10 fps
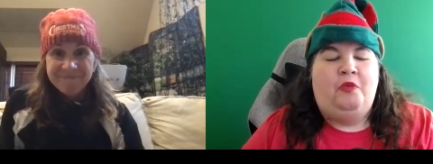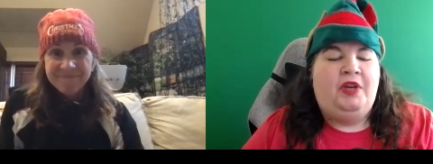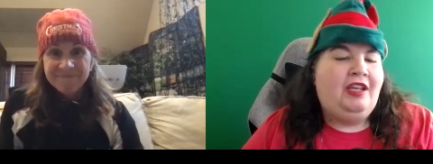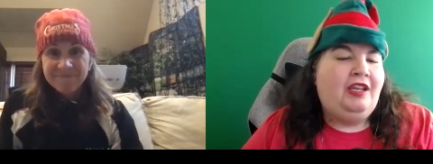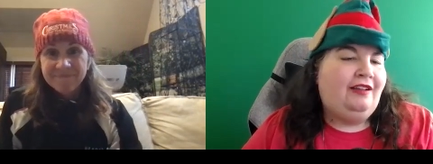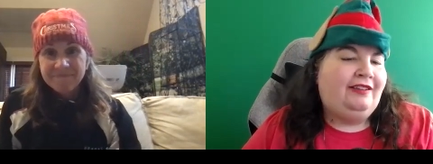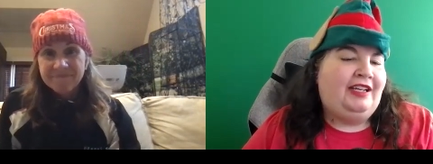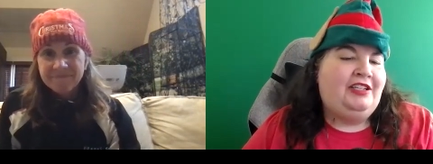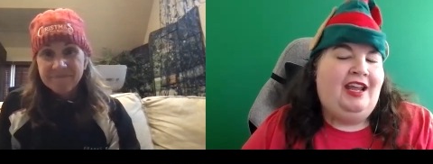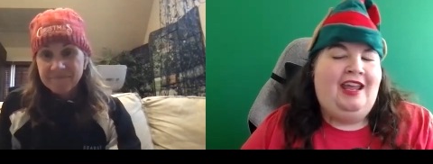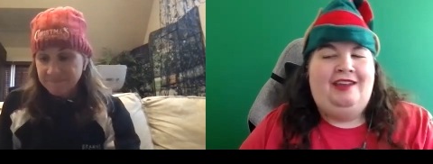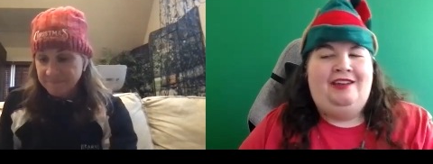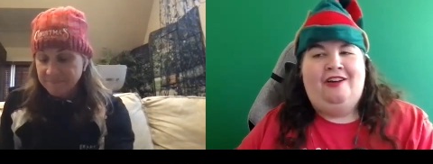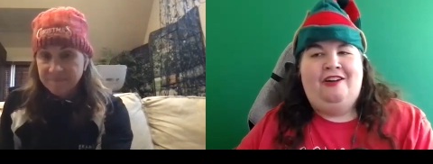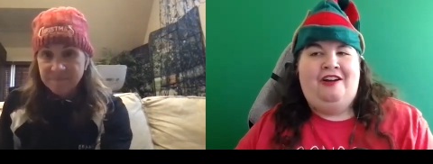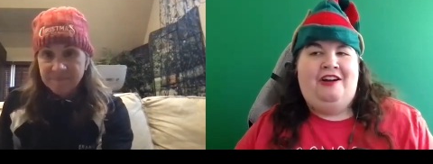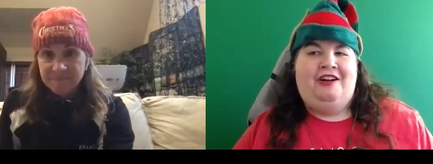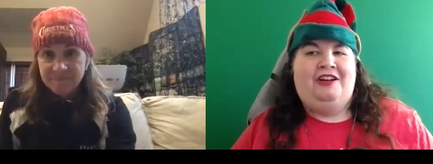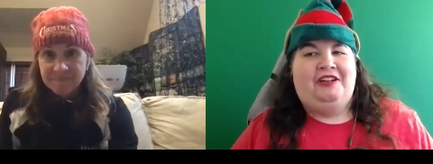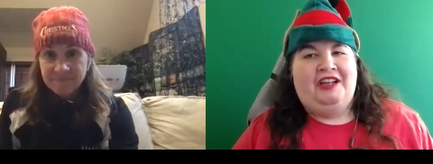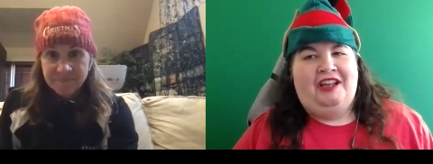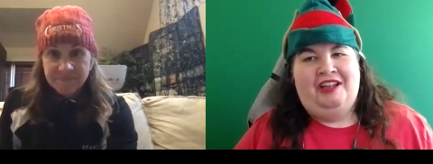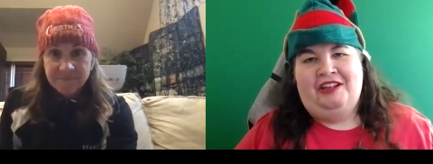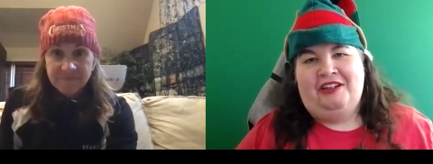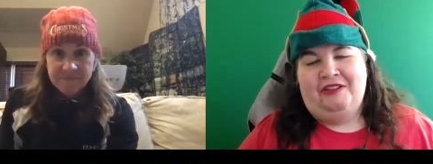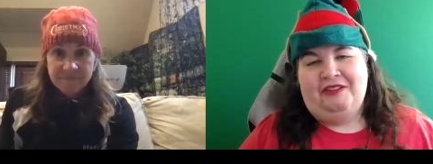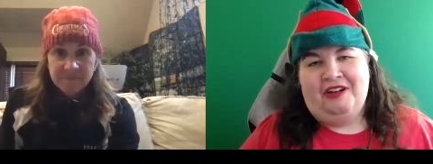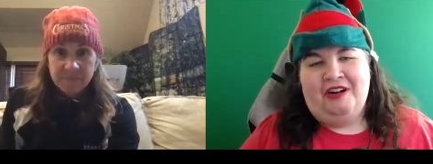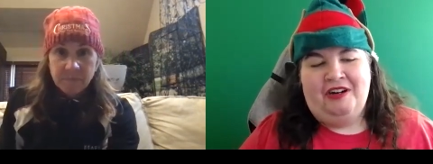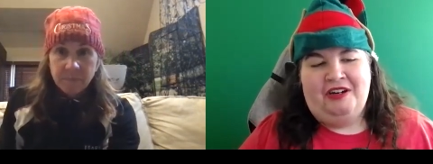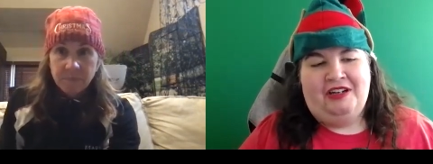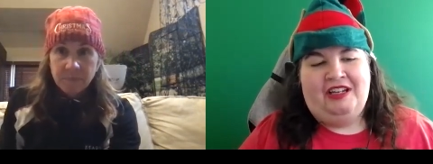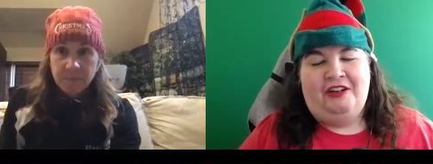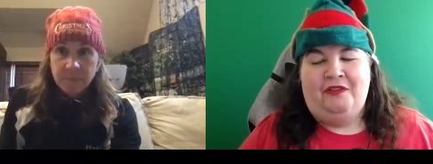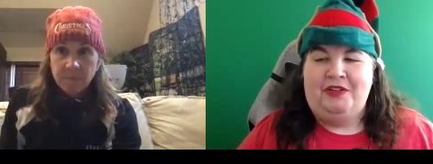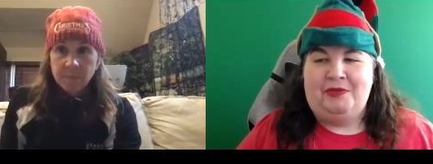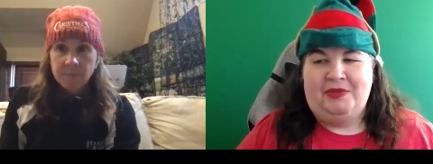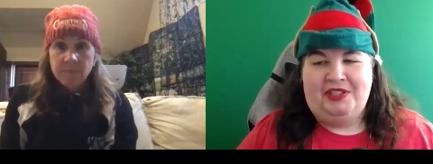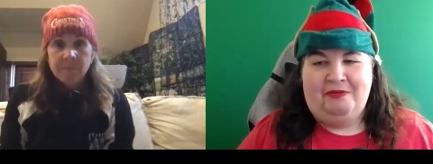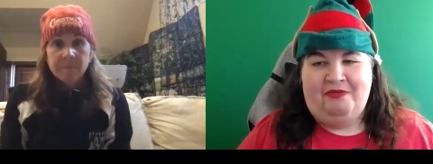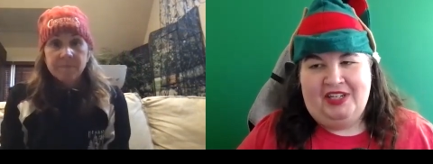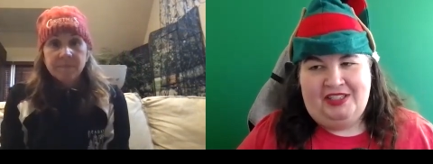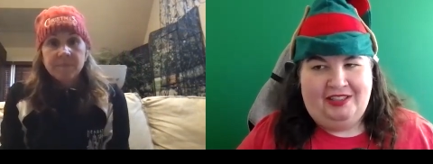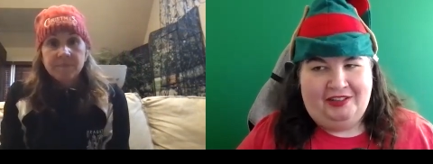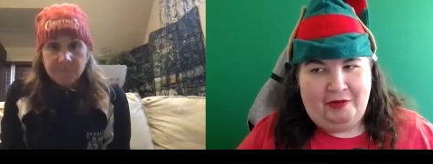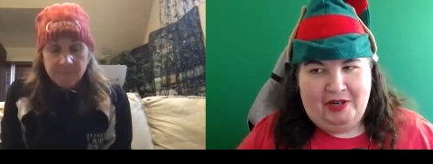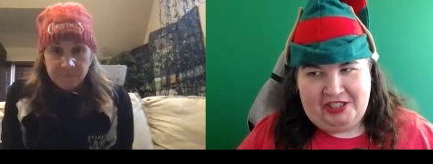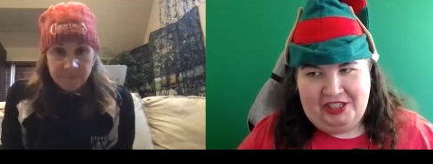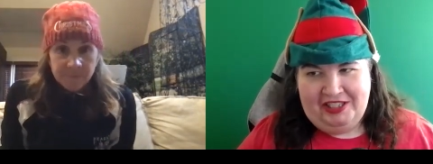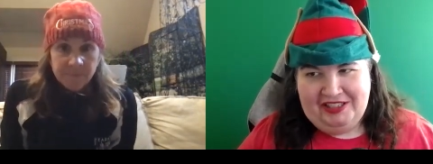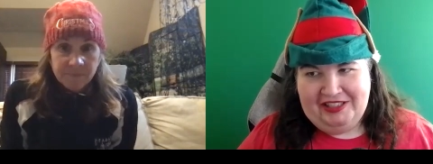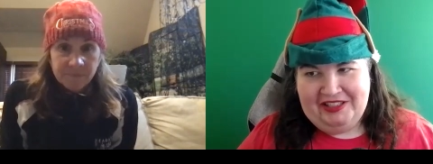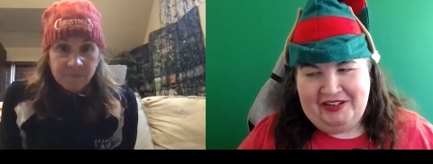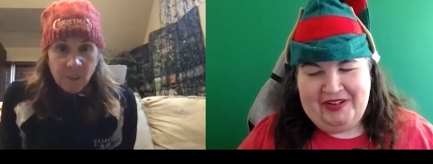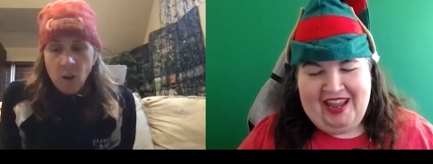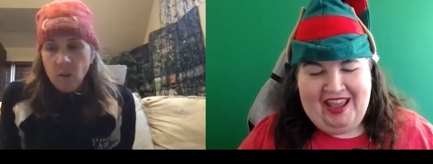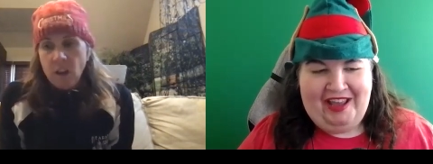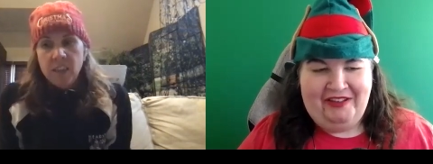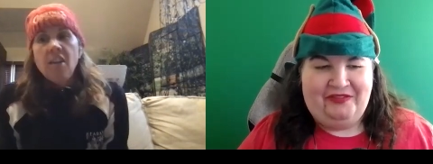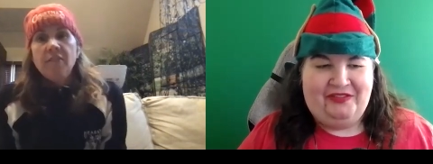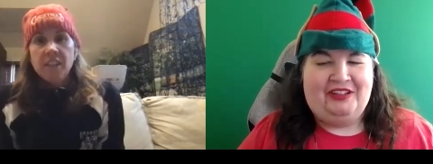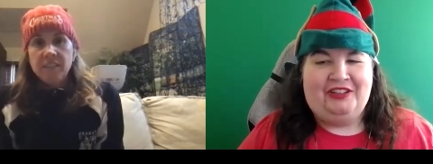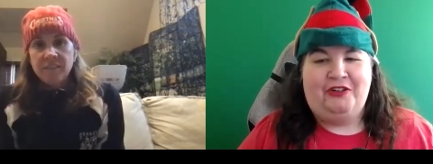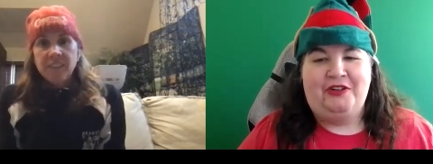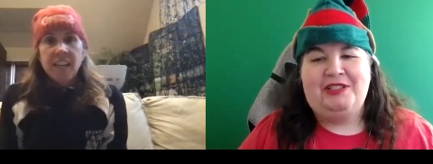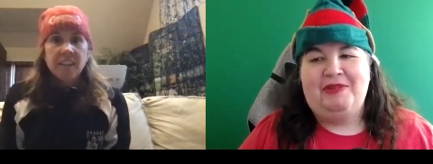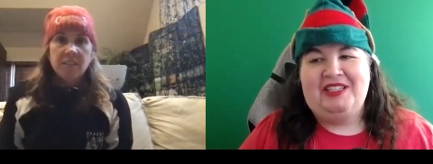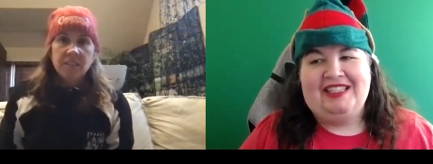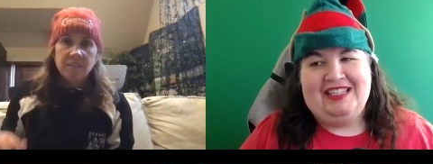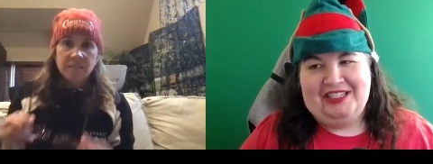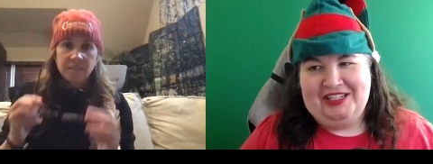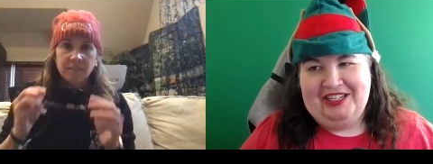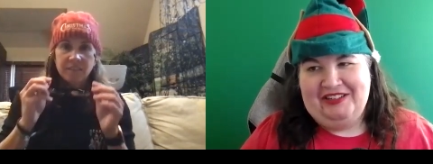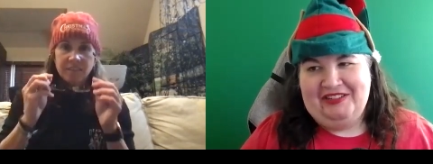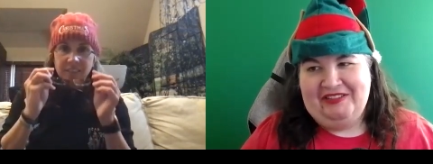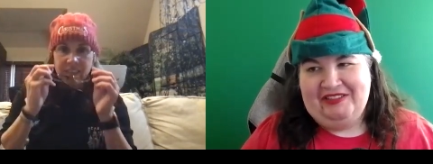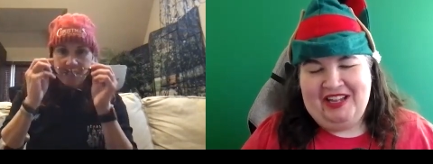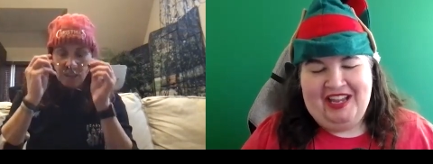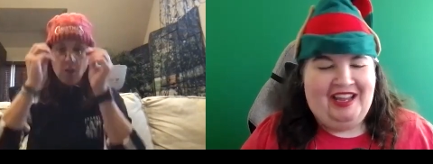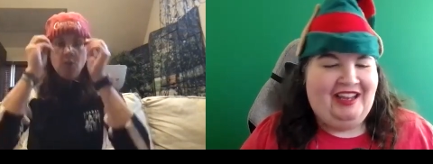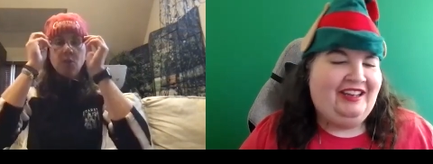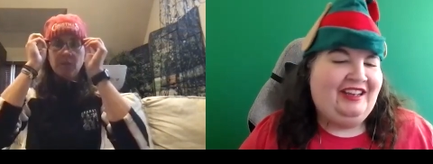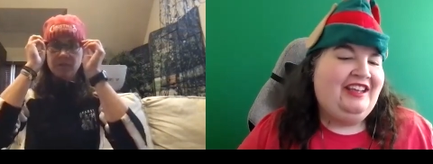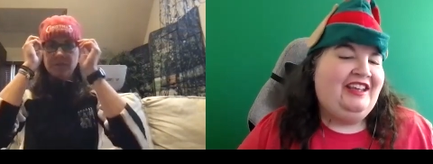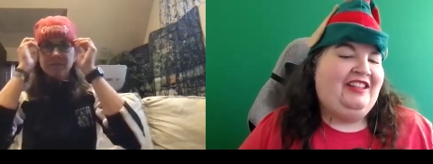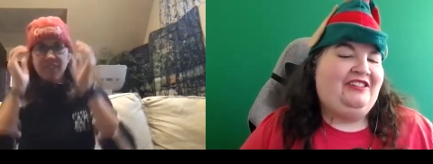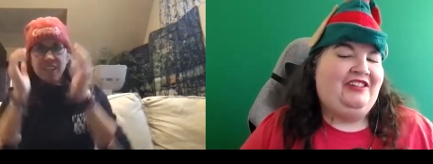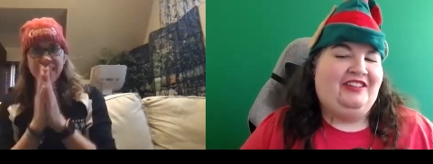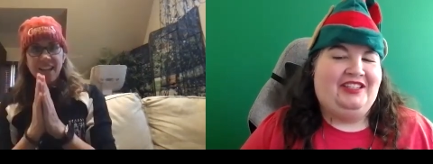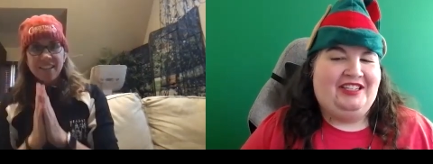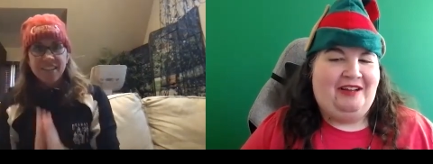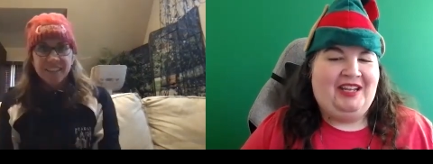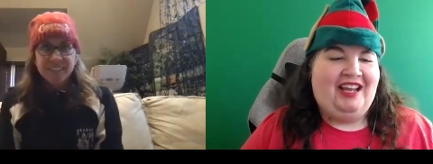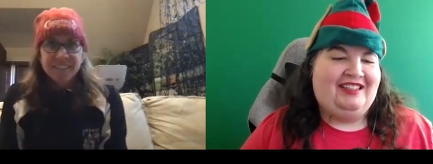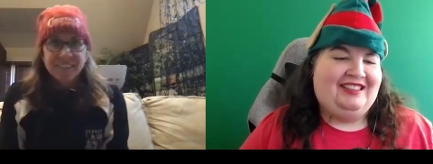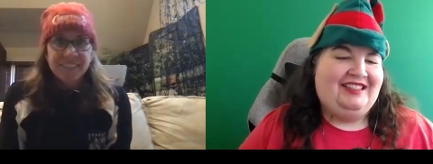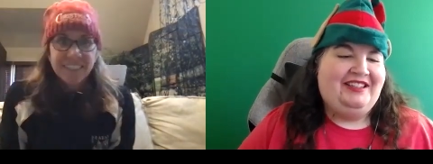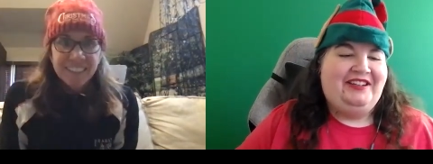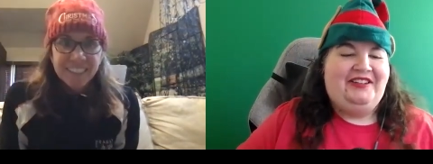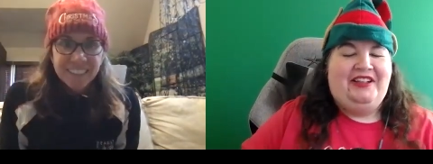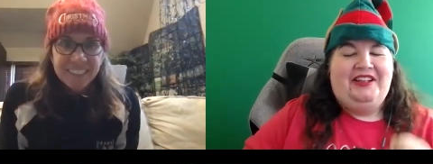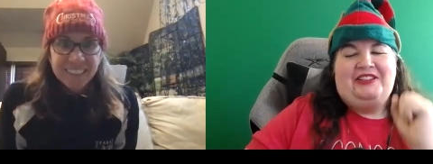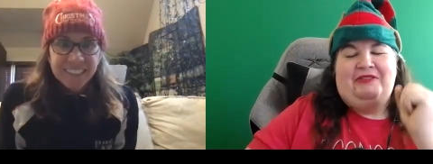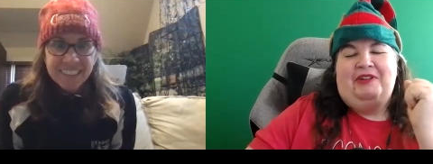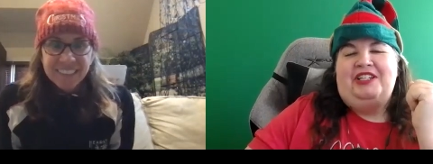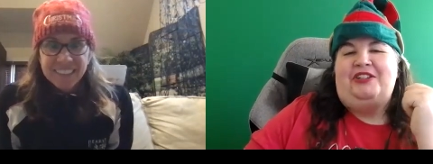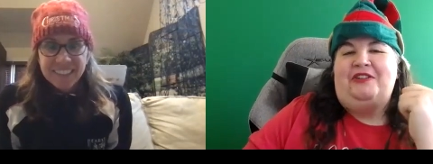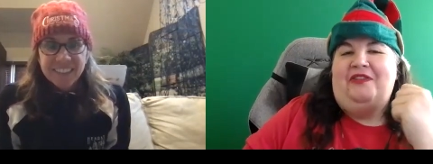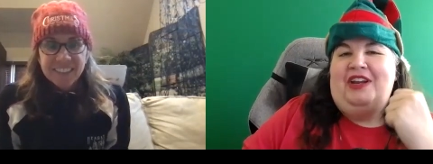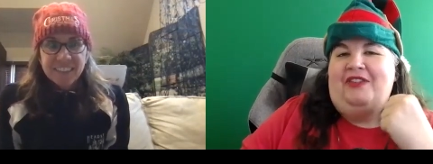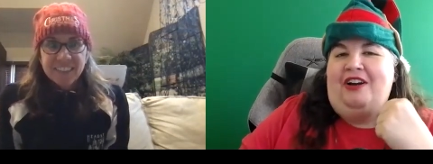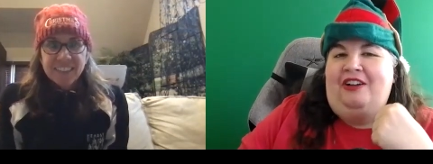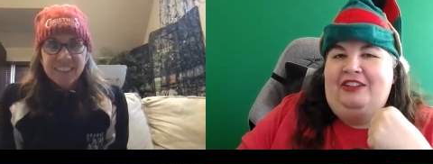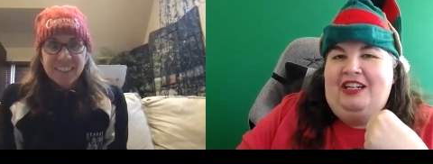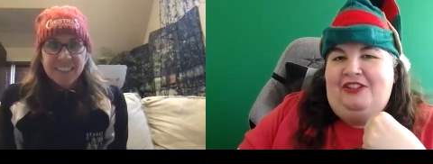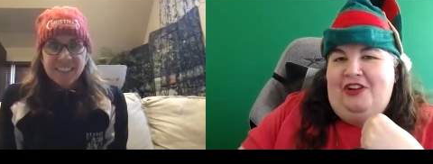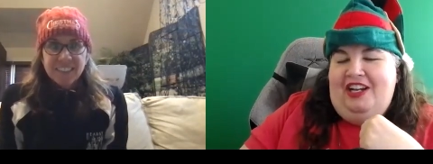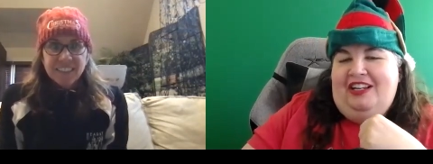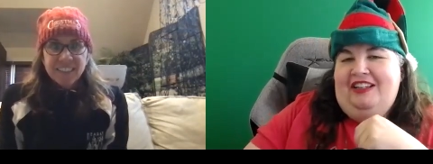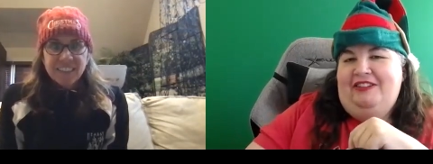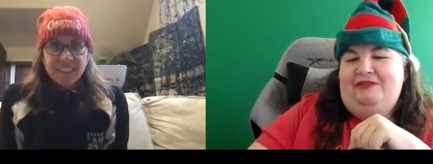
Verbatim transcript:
Speaker 1: we like to end our uh, our interviews with some fun, silly questions. So we have oh, the Christmas it. edition yes. and oh, did you get this time. Yes. So what is your favorite holiday drink?